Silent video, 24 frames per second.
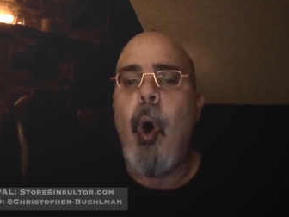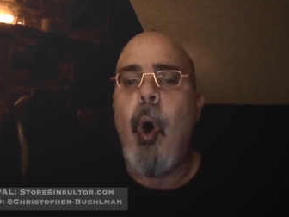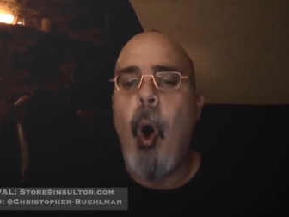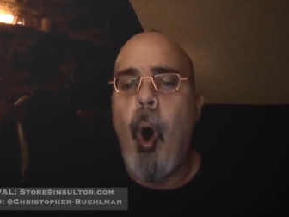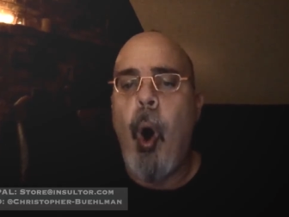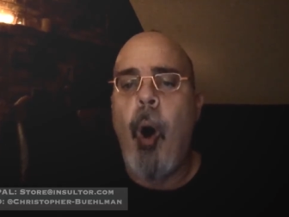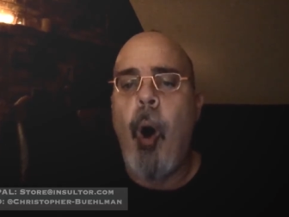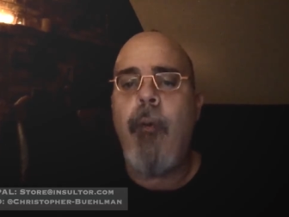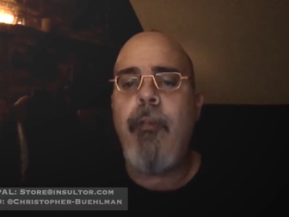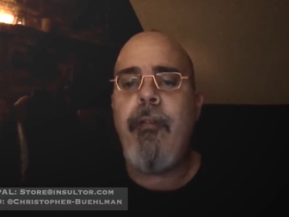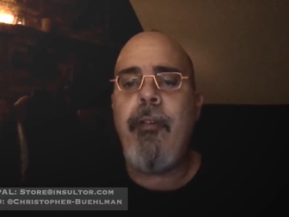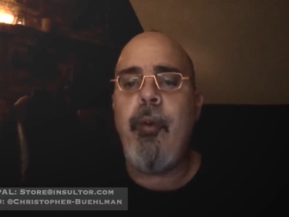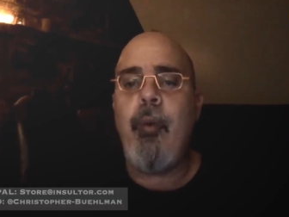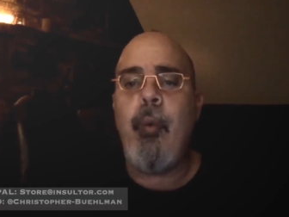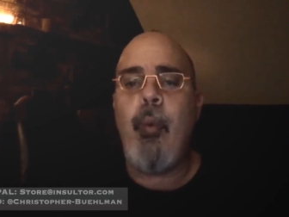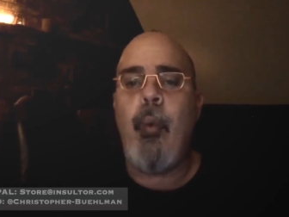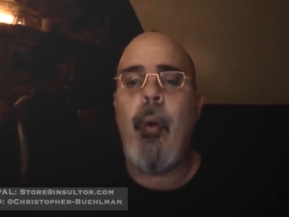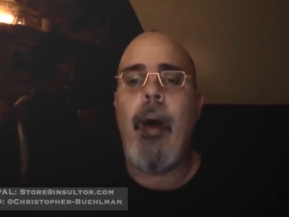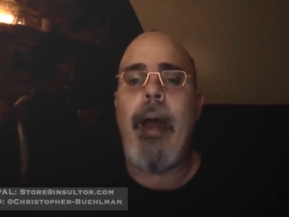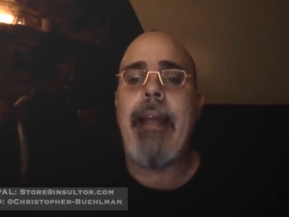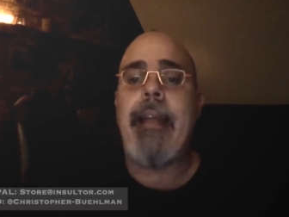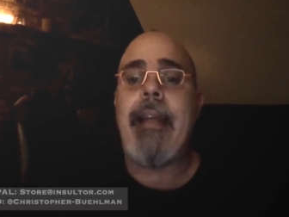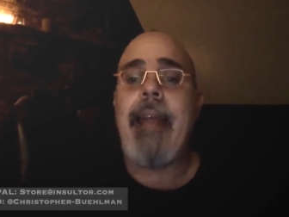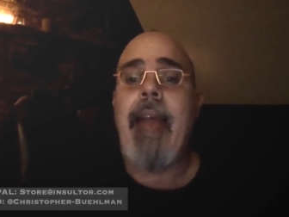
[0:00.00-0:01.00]
awful
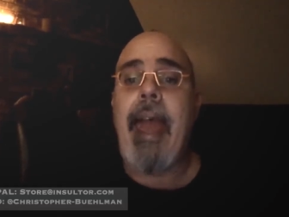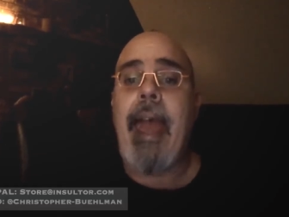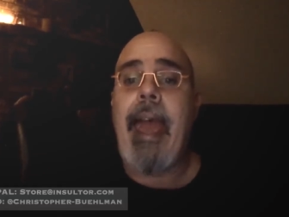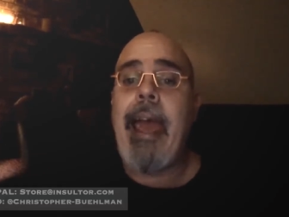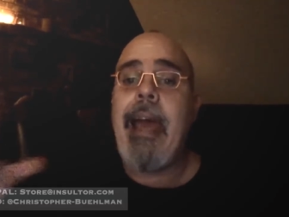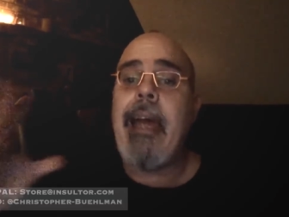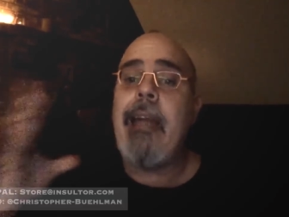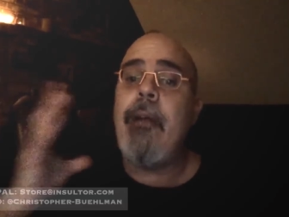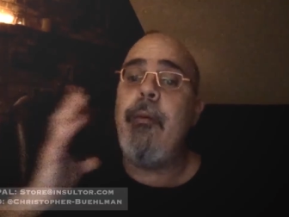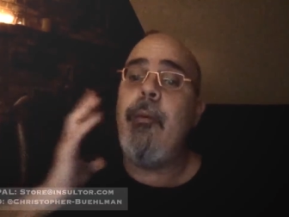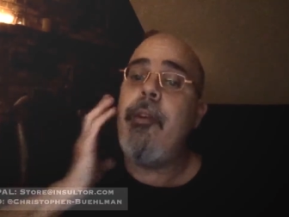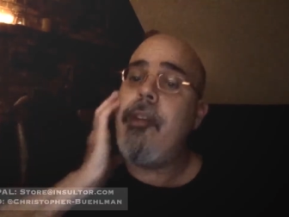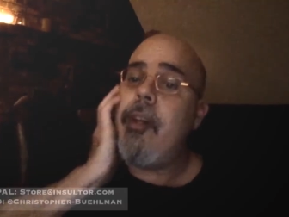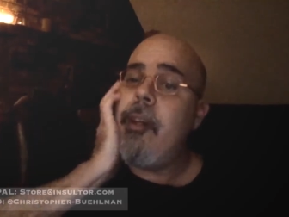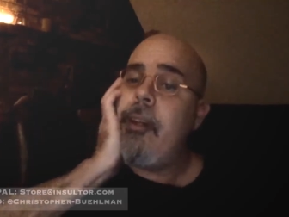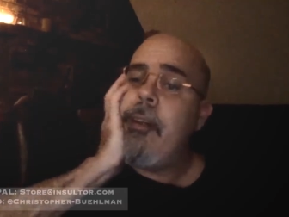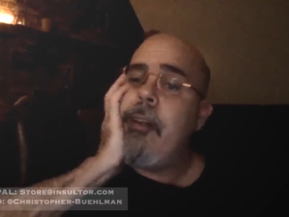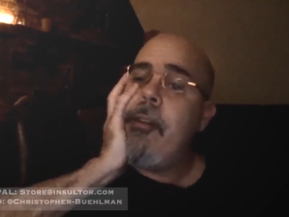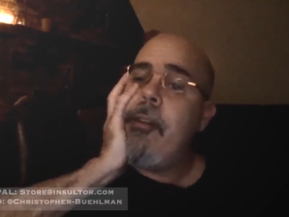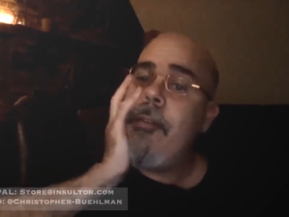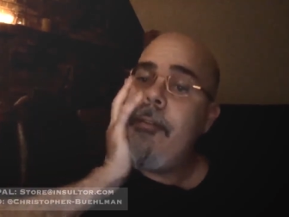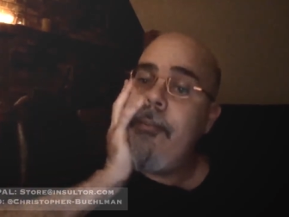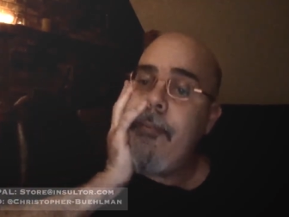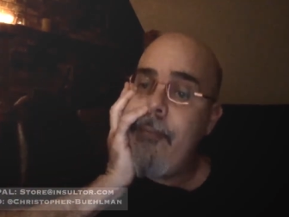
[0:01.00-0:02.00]
white hand was on
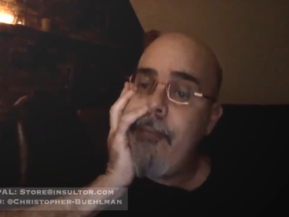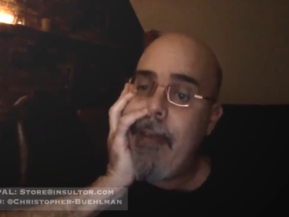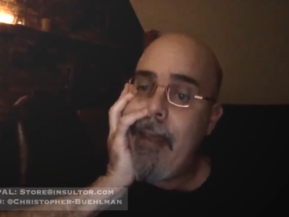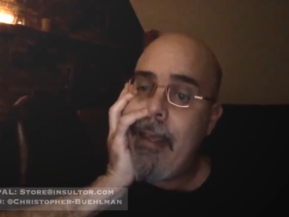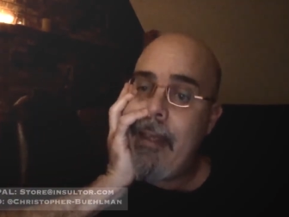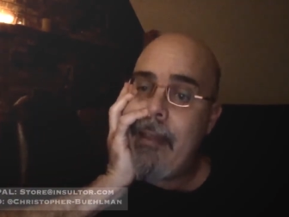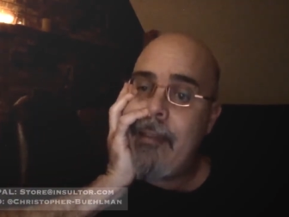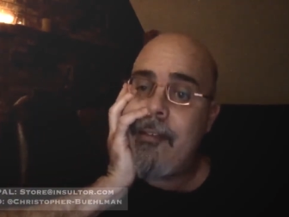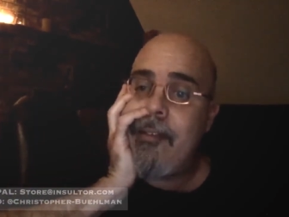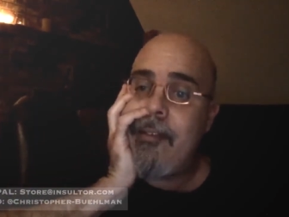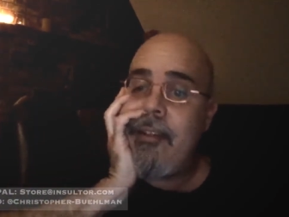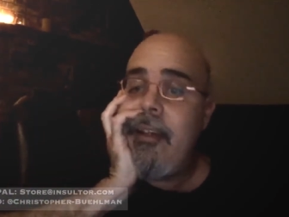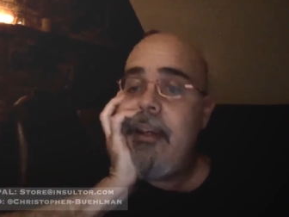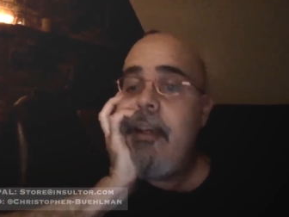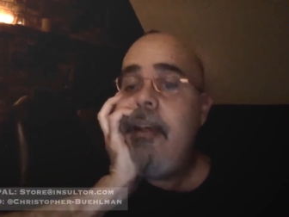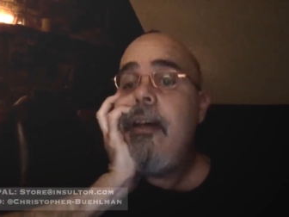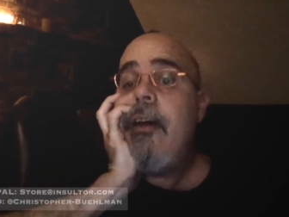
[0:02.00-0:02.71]
his face,